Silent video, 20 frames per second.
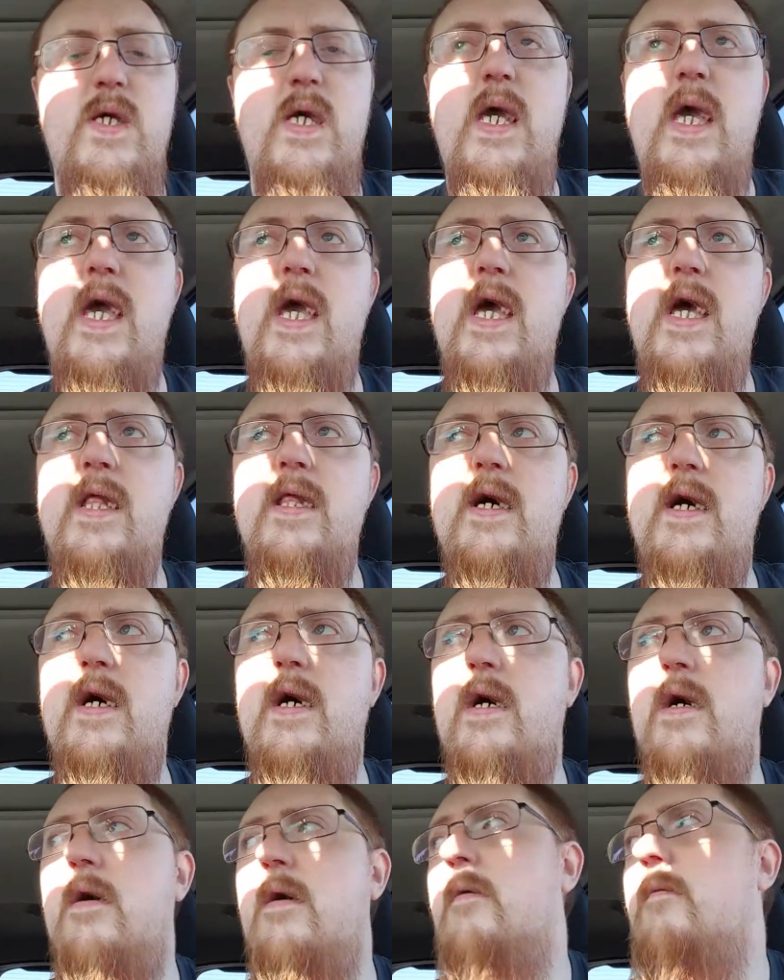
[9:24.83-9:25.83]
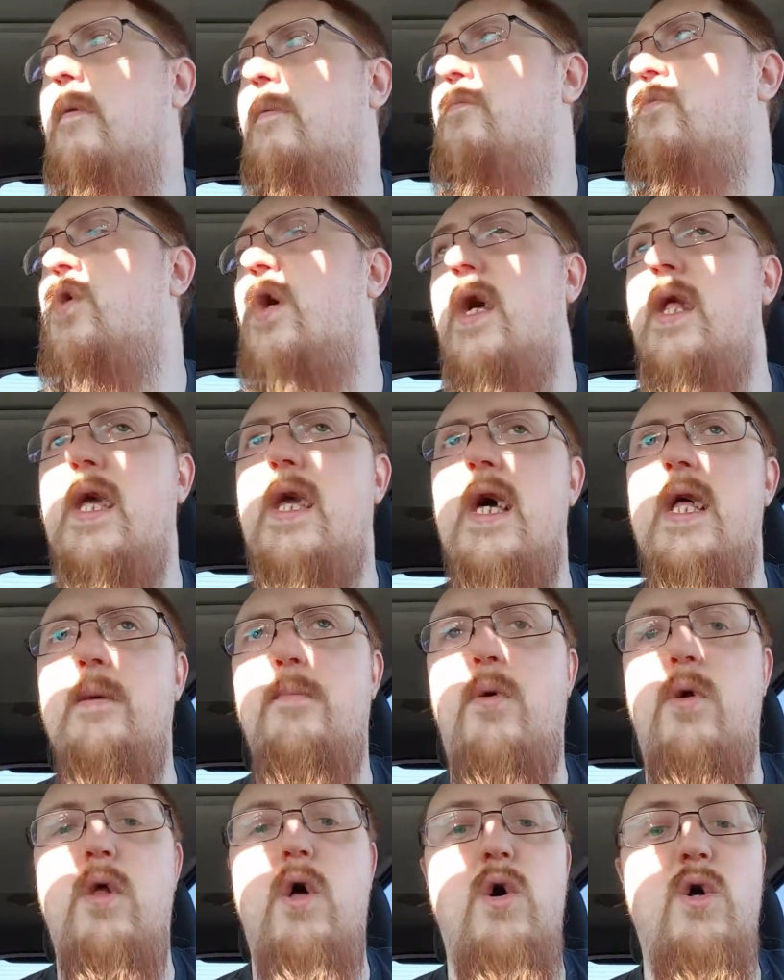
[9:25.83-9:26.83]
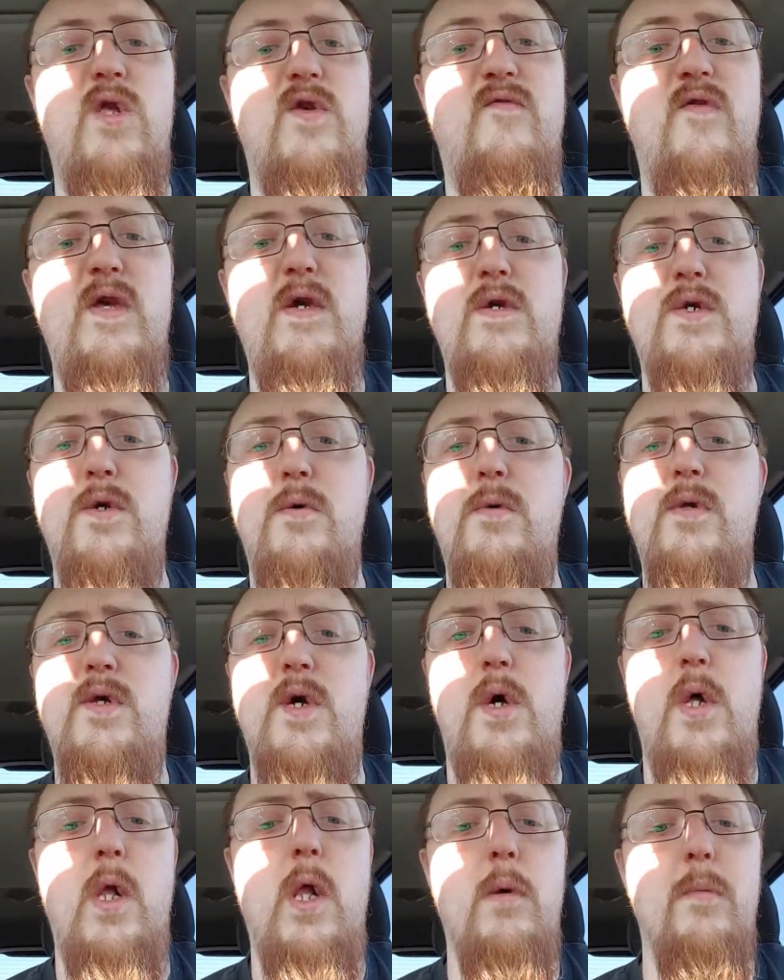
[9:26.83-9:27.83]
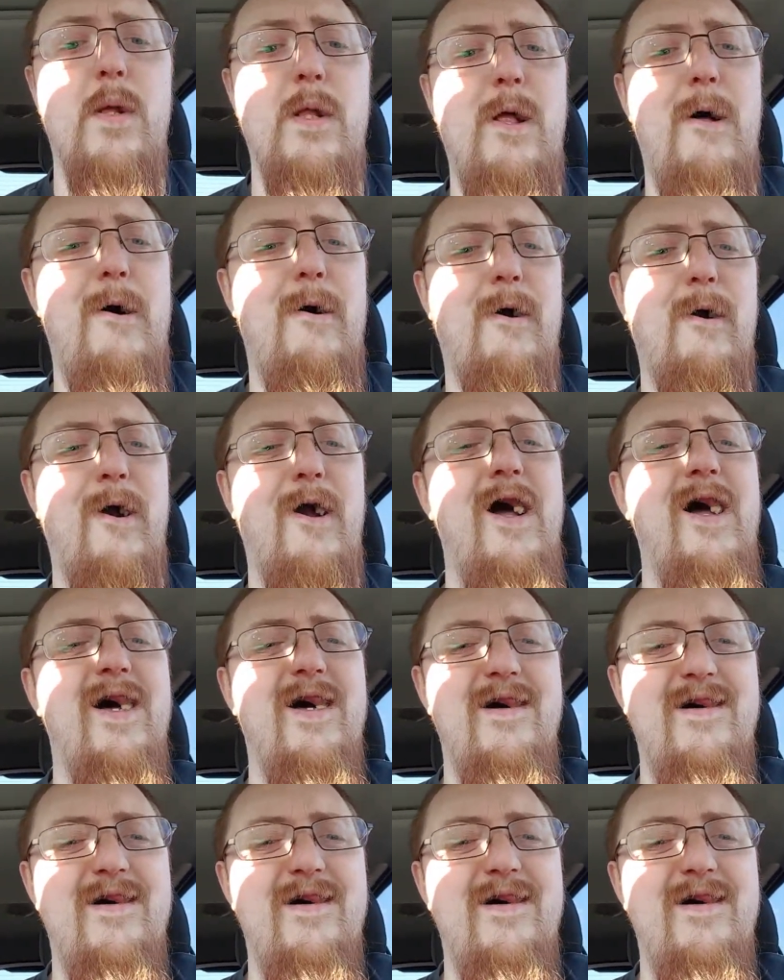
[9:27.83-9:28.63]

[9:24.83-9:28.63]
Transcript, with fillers: And uh, trying to kind of prolong this video so it's a little bit longer.